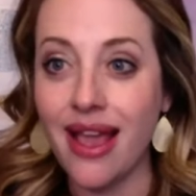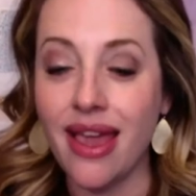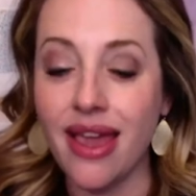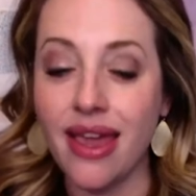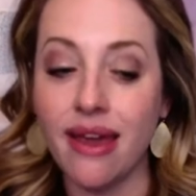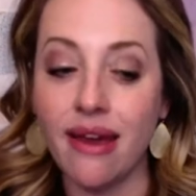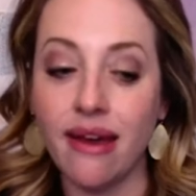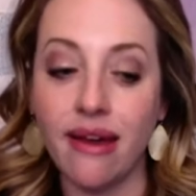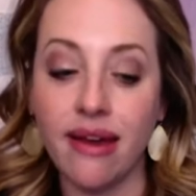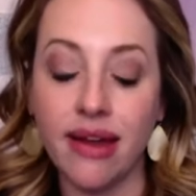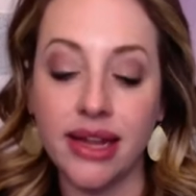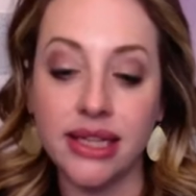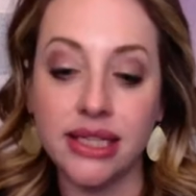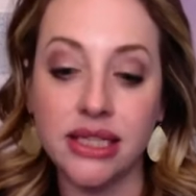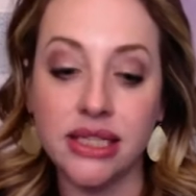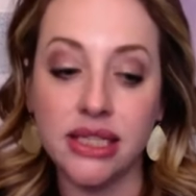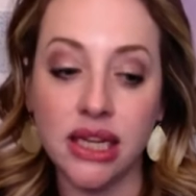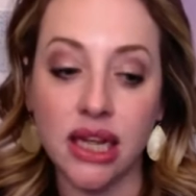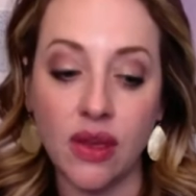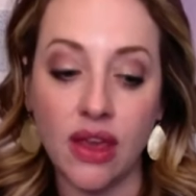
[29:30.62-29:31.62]

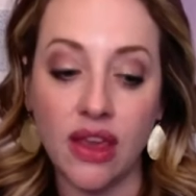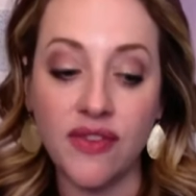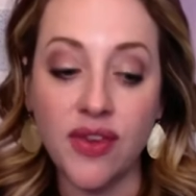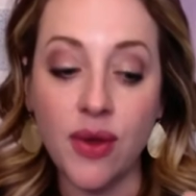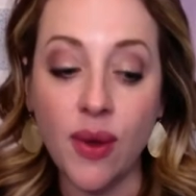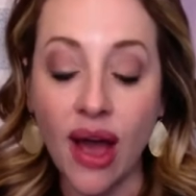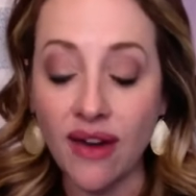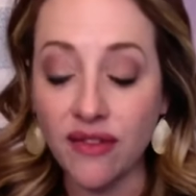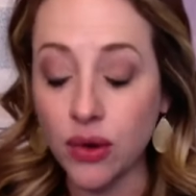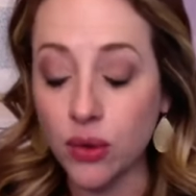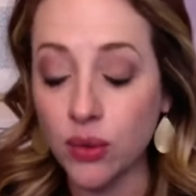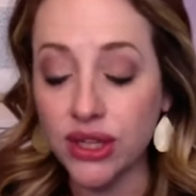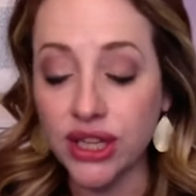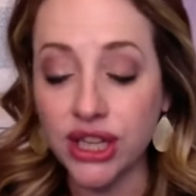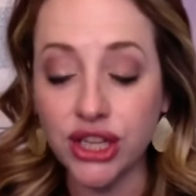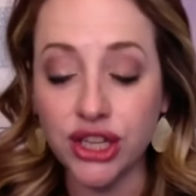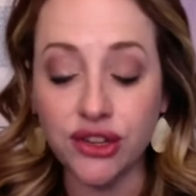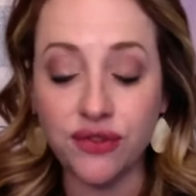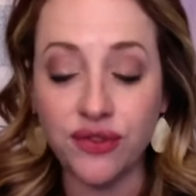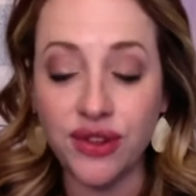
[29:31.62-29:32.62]
And if you have a
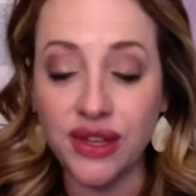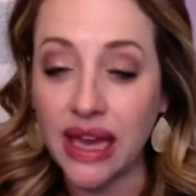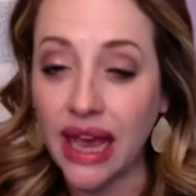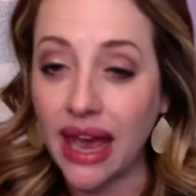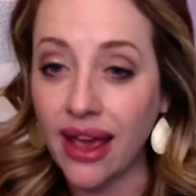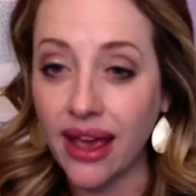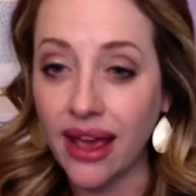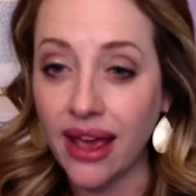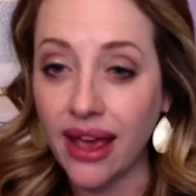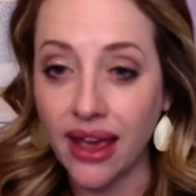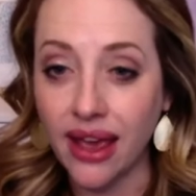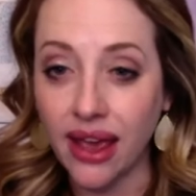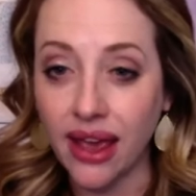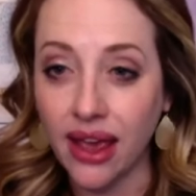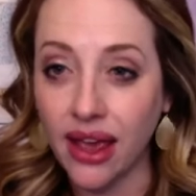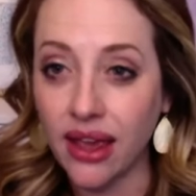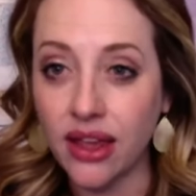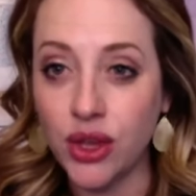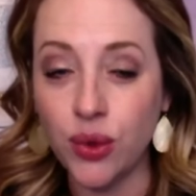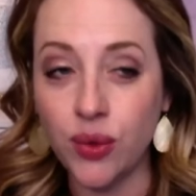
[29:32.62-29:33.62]
really good VA,
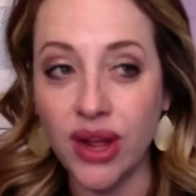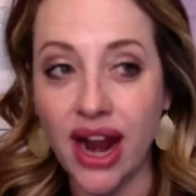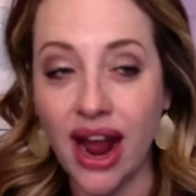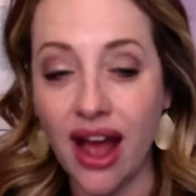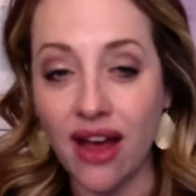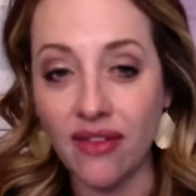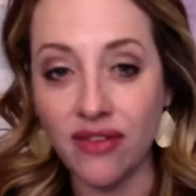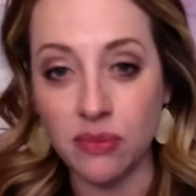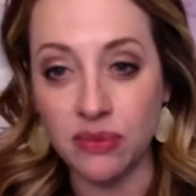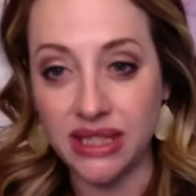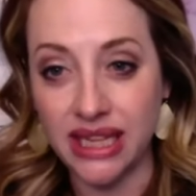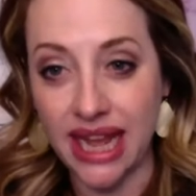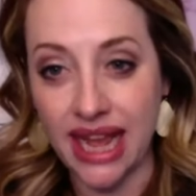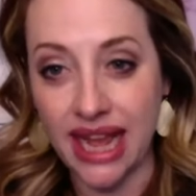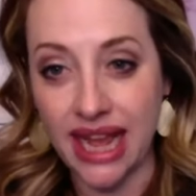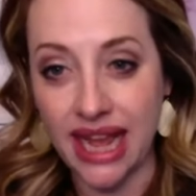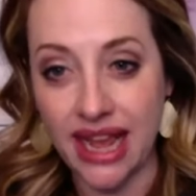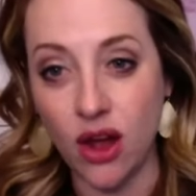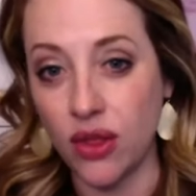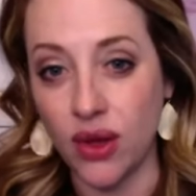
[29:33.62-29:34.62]
you can have them
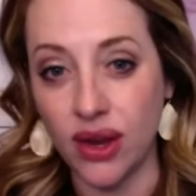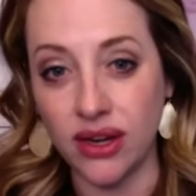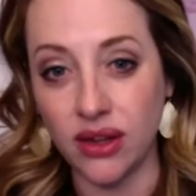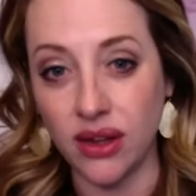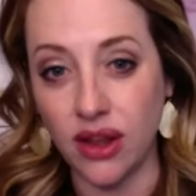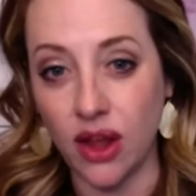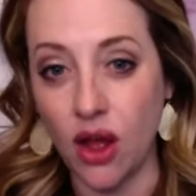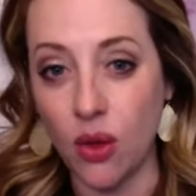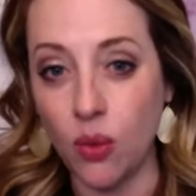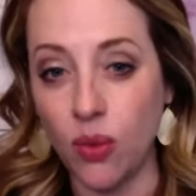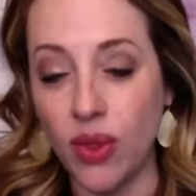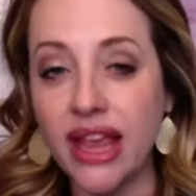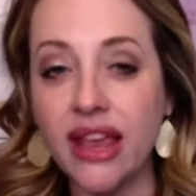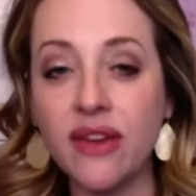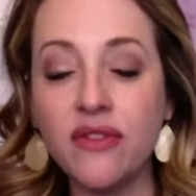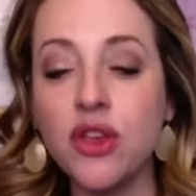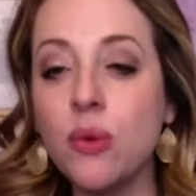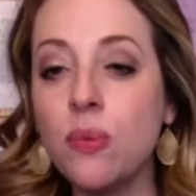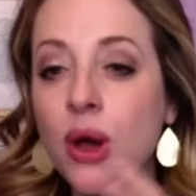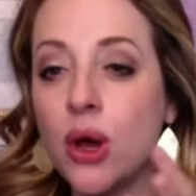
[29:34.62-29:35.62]
take all the,
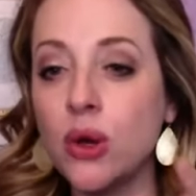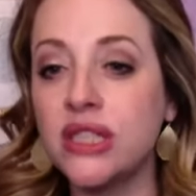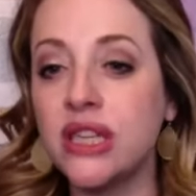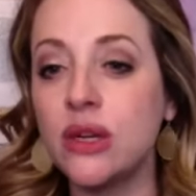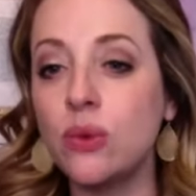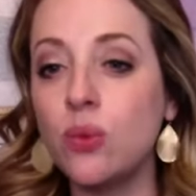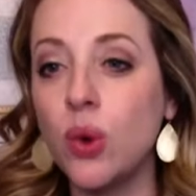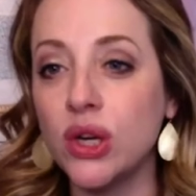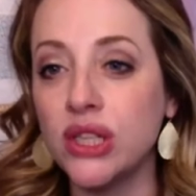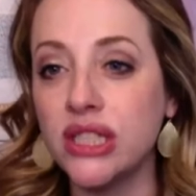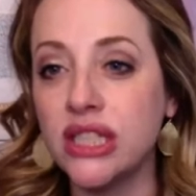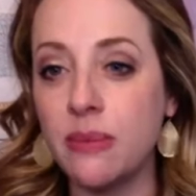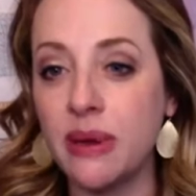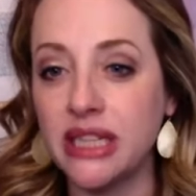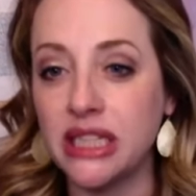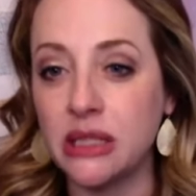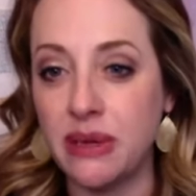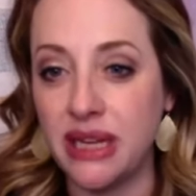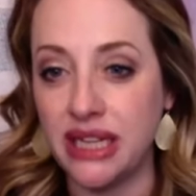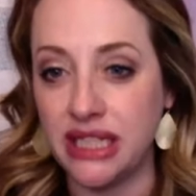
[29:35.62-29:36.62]
like if you posted, where's the
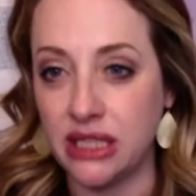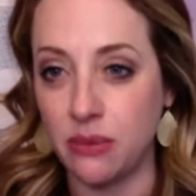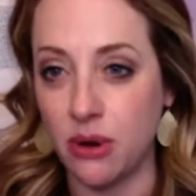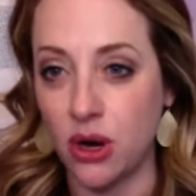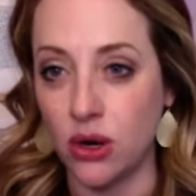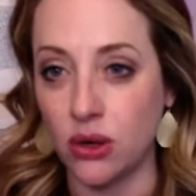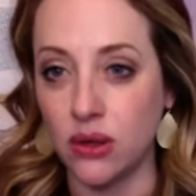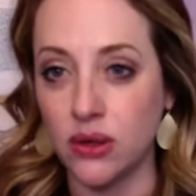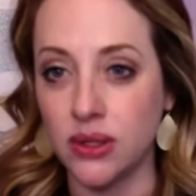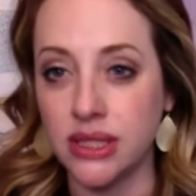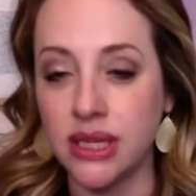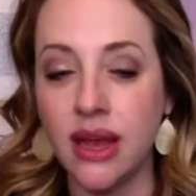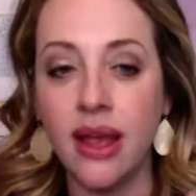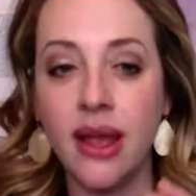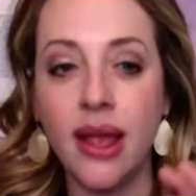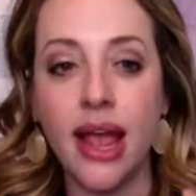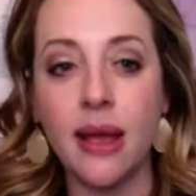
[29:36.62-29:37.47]
best pizza parlors?